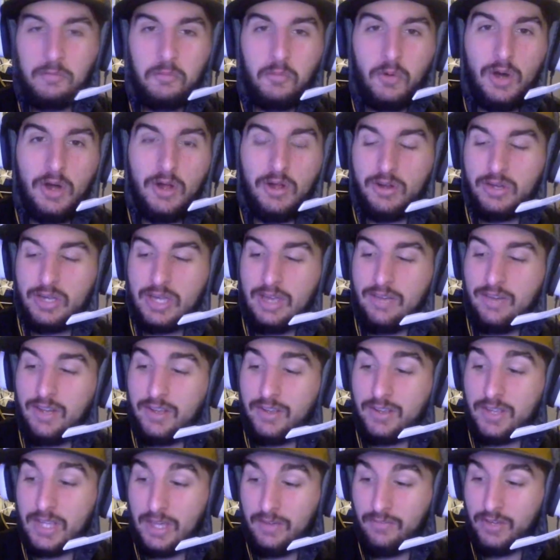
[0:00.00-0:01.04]
while
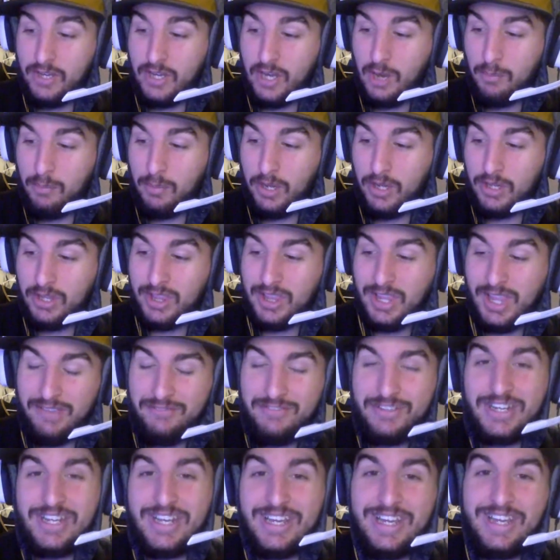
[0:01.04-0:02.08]
giving up
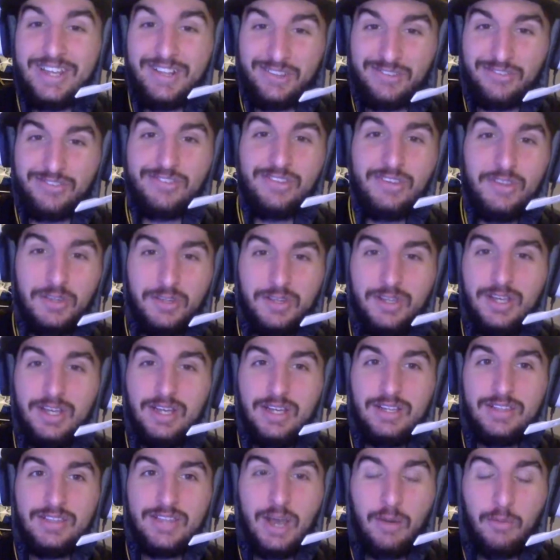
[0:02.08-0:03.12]
11 hits.
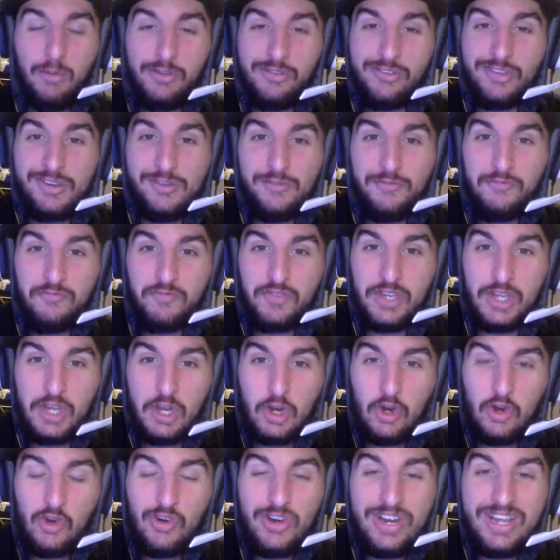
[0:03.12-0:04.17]
That was
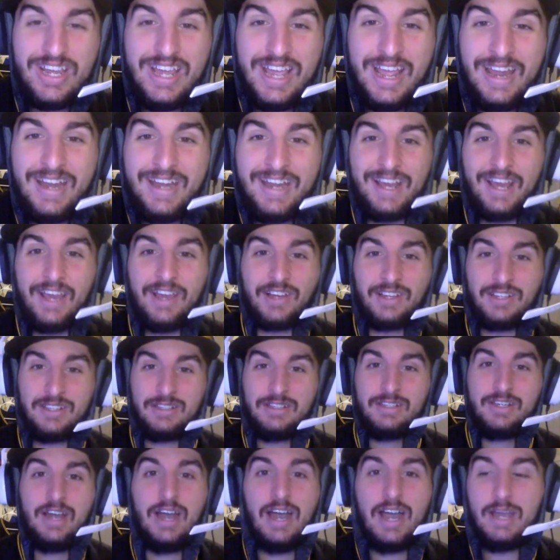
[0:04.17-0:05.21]
infuriating.
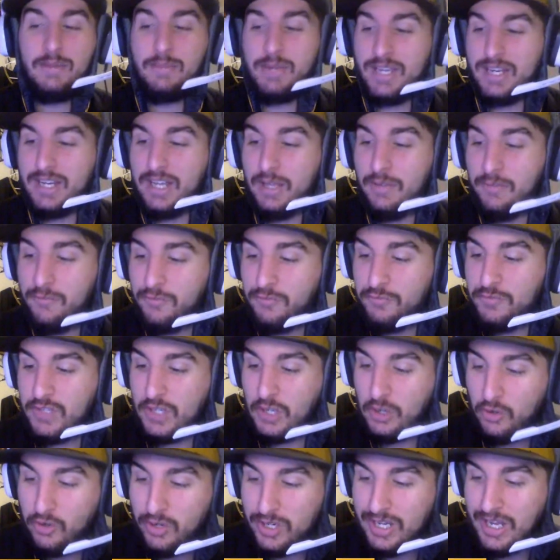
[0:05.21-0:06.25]
I mean,
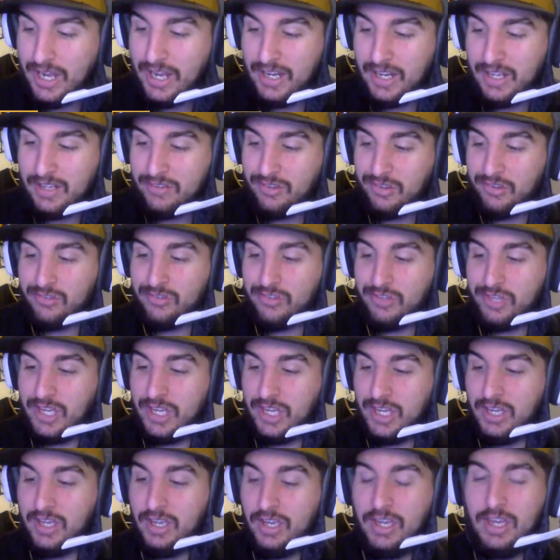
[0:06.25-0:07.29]
infuriating to
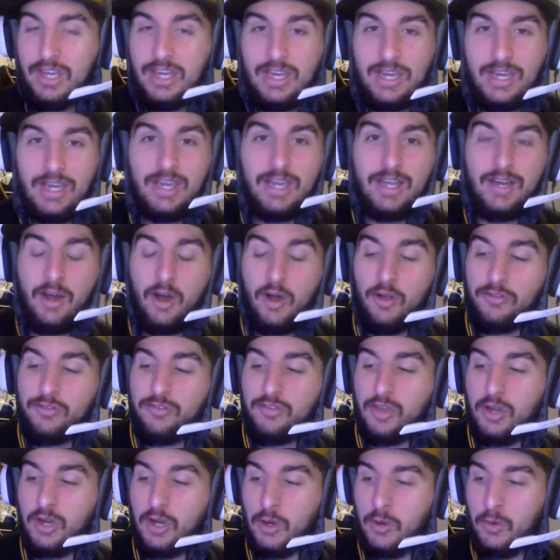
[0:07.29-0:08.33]
see. And
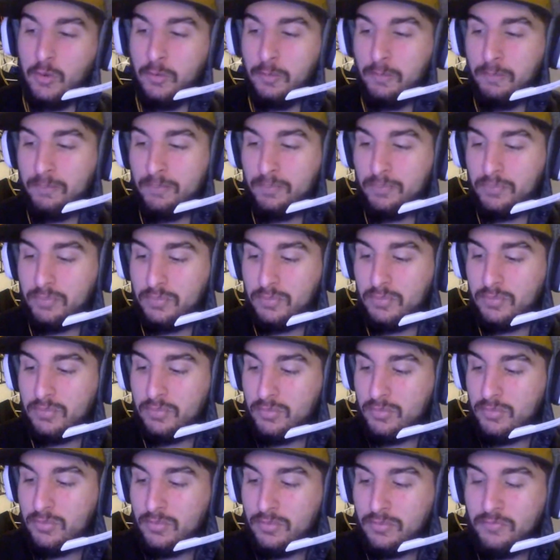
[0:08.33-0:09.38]
also,
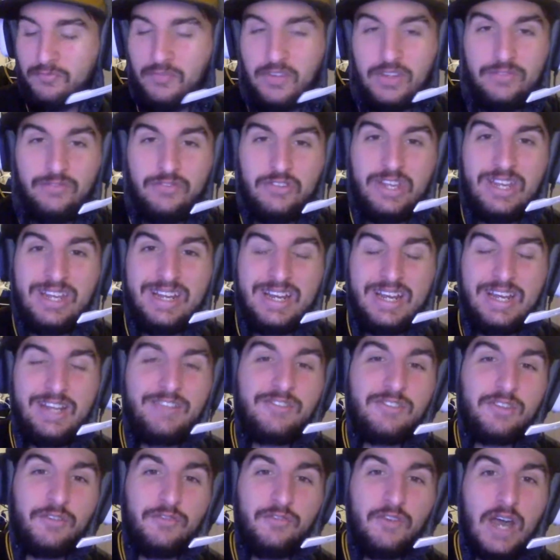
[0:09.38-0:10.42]
15
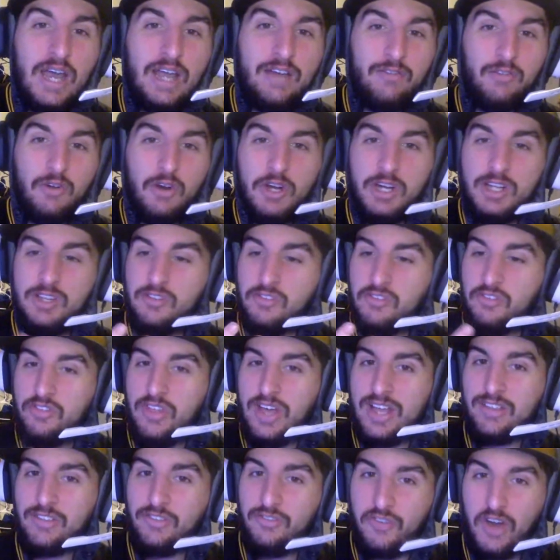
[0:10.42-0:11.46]
hits to 5 runs,
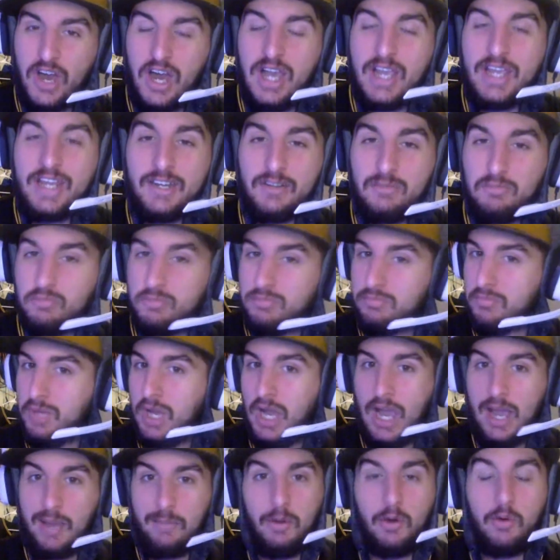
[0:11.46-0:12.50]
that's fine.
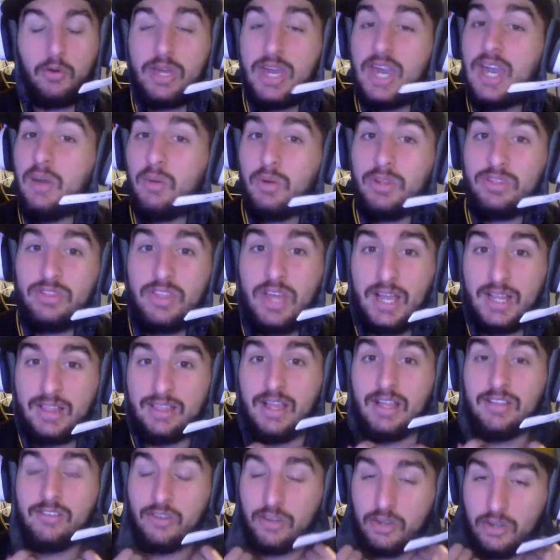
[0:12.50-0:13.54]
I'm okay with that.
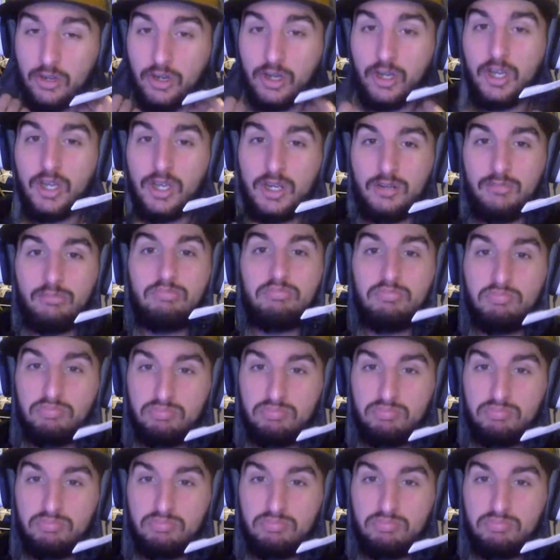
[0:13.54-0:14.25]
That's a good